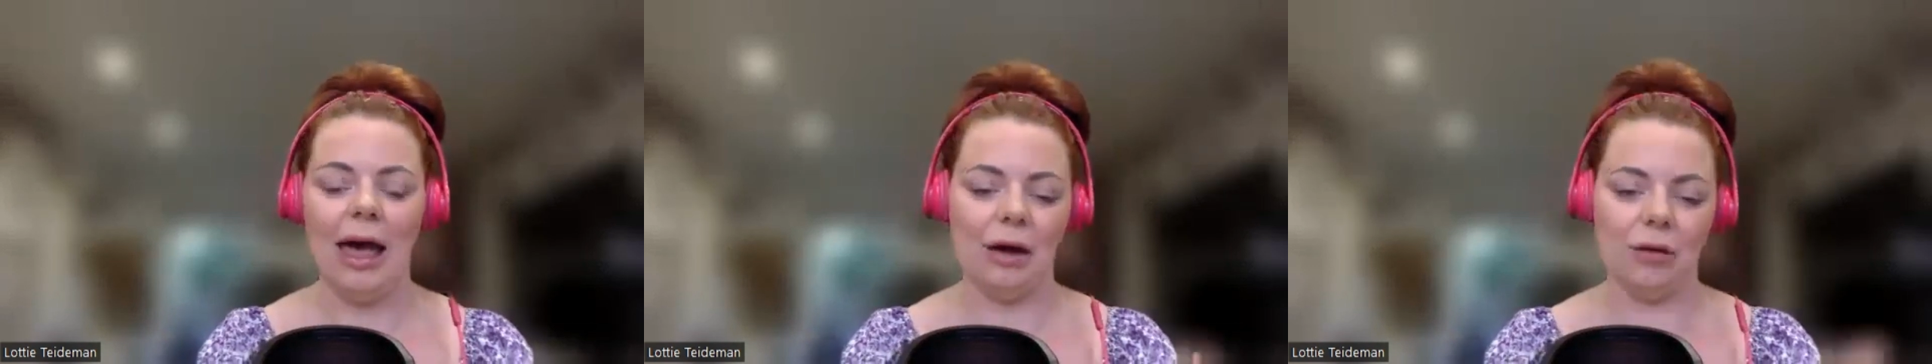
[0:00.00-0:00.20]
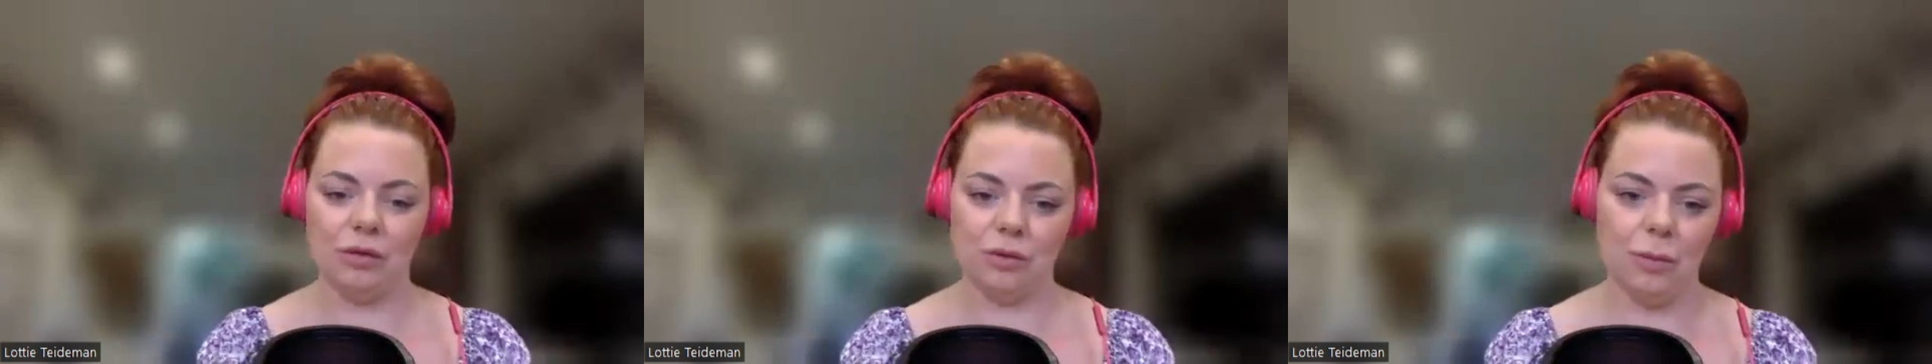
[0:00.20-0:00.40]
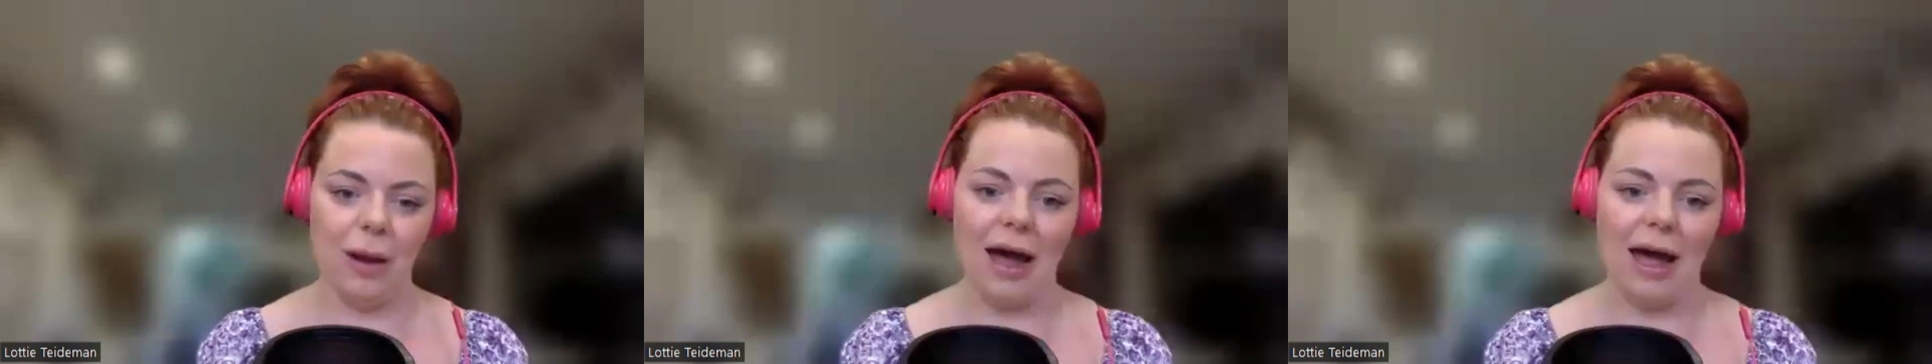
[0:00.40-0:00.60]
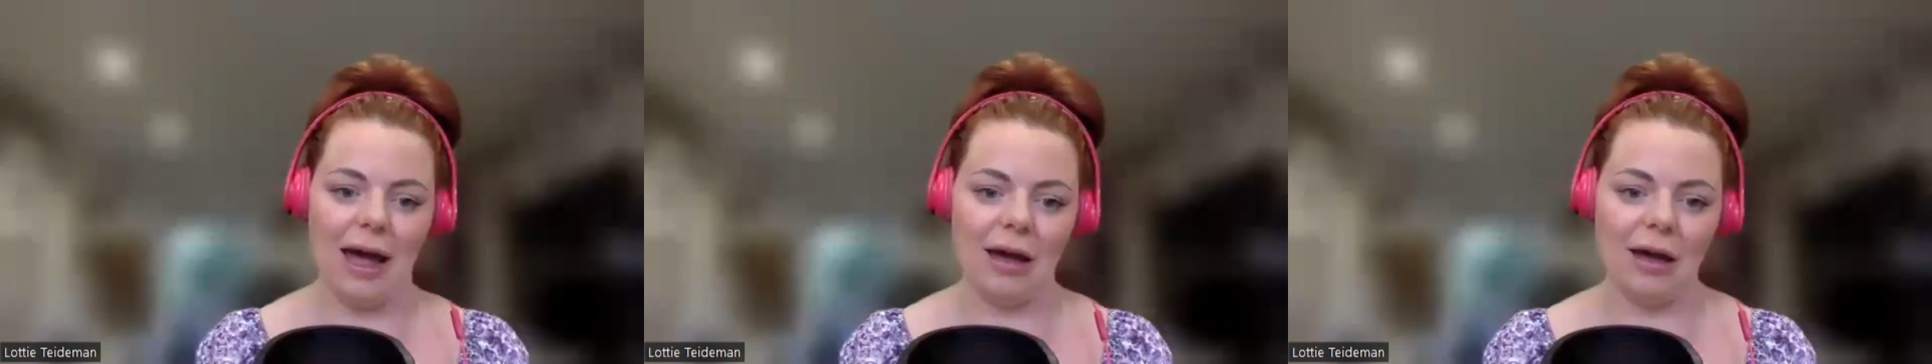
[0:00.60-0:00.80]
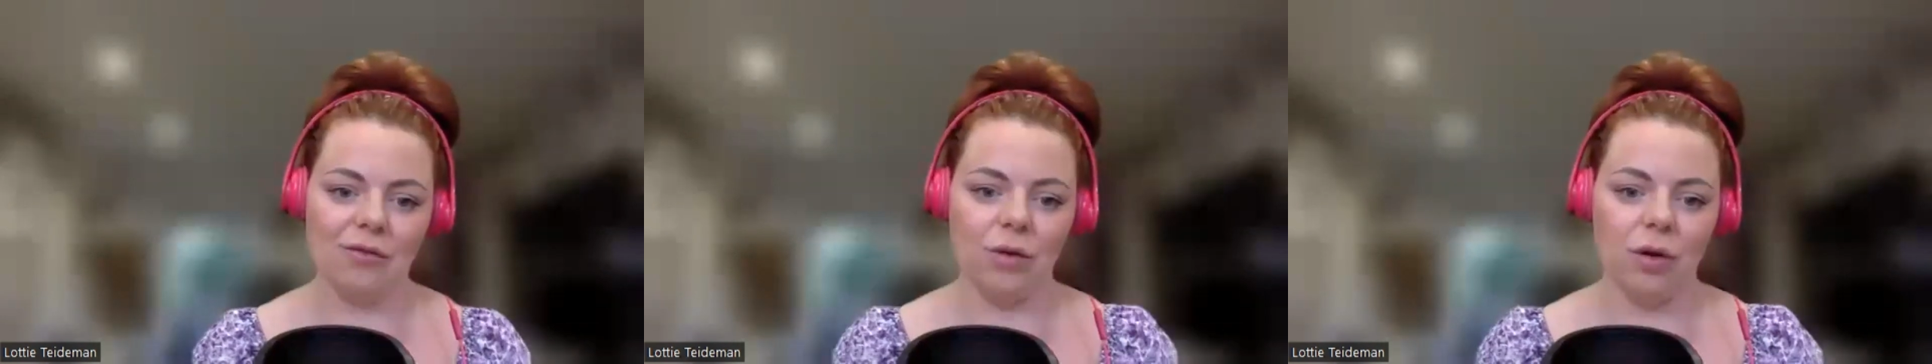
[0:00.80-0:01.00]

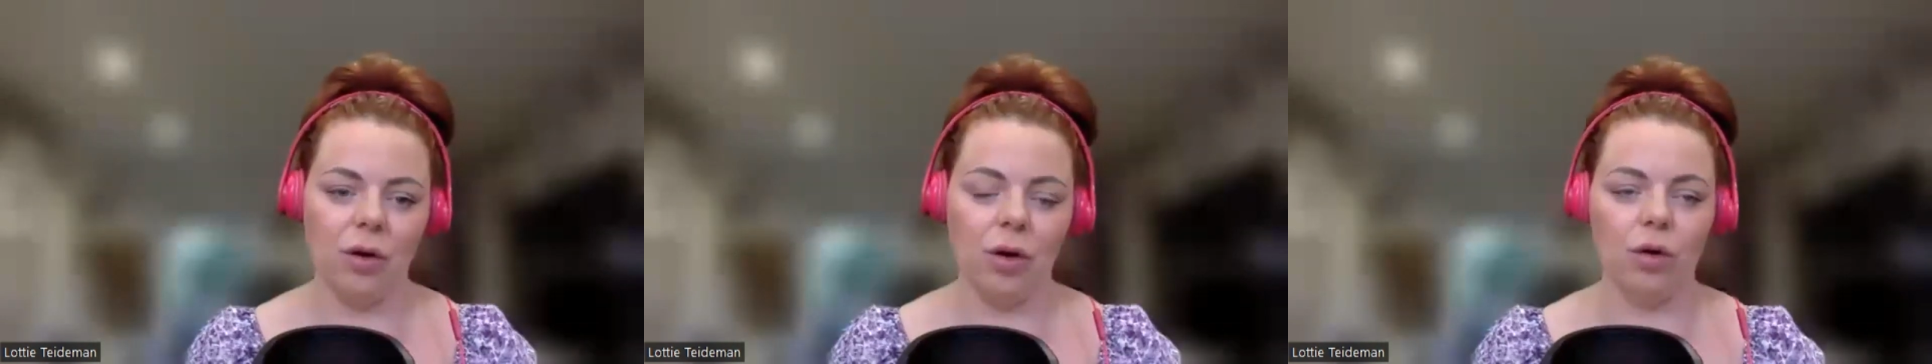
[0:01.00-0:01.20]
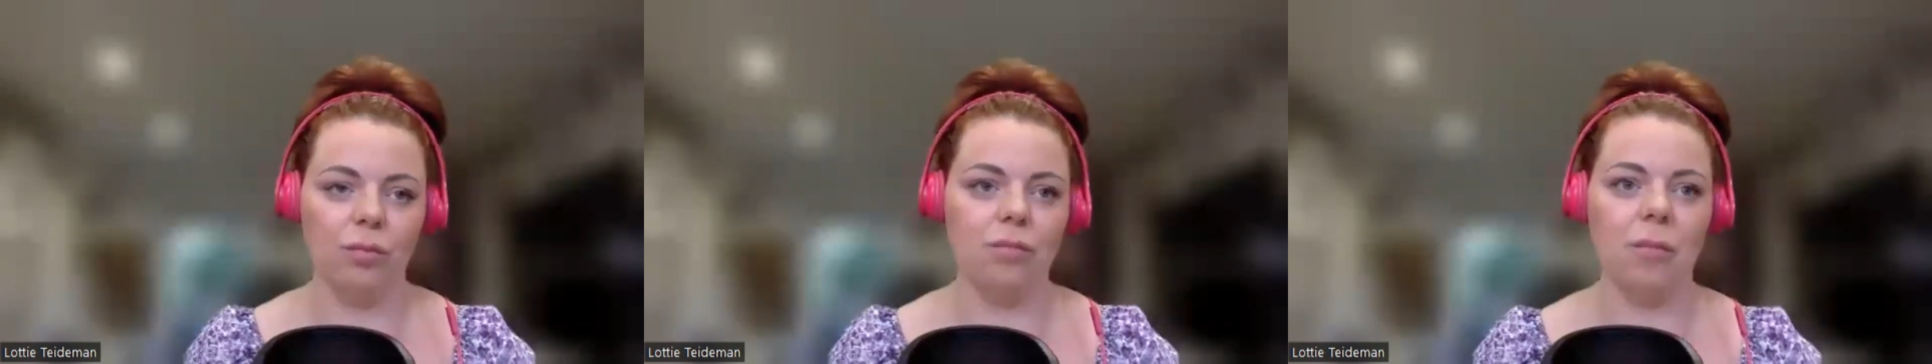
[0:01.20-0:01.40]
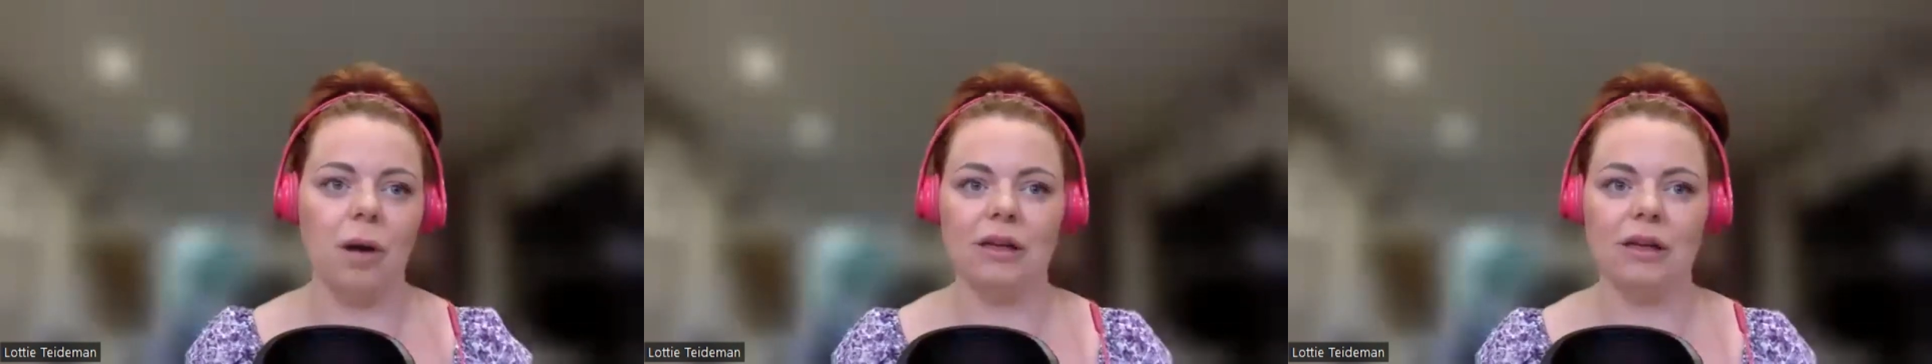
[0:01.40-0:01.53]
elsewhere on